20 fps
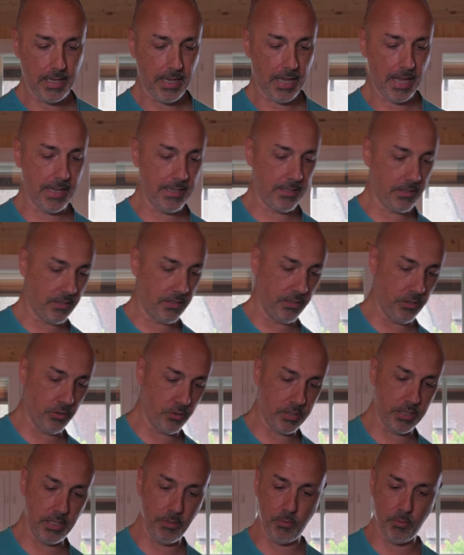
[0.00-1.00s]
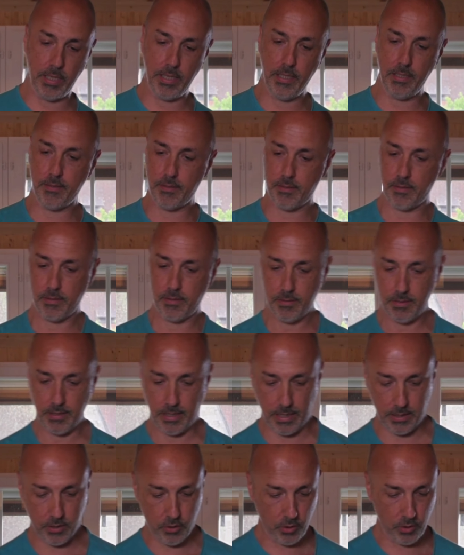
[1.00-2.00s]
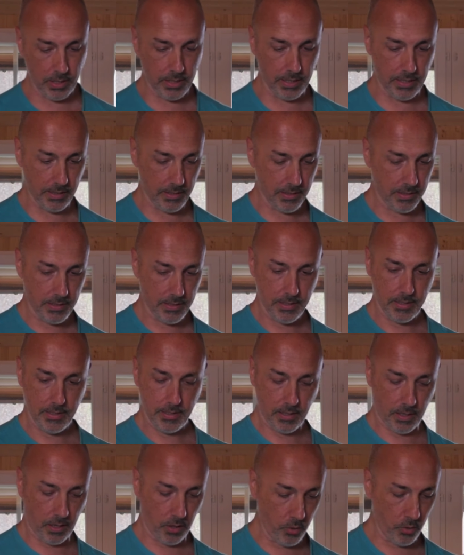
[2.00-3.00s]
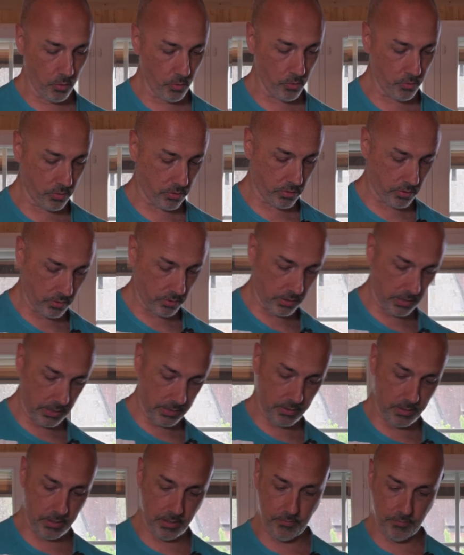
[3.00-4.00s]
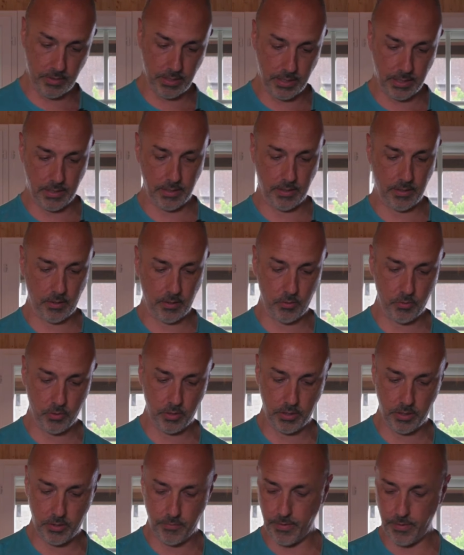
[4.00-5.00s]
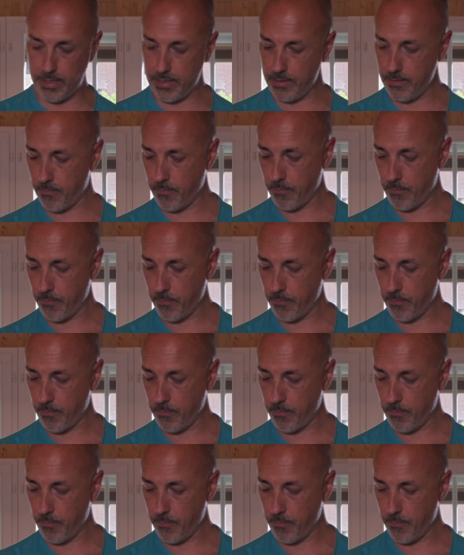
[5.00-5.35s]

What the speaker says: And you see when it's actually closed, let's see if I can close this thing.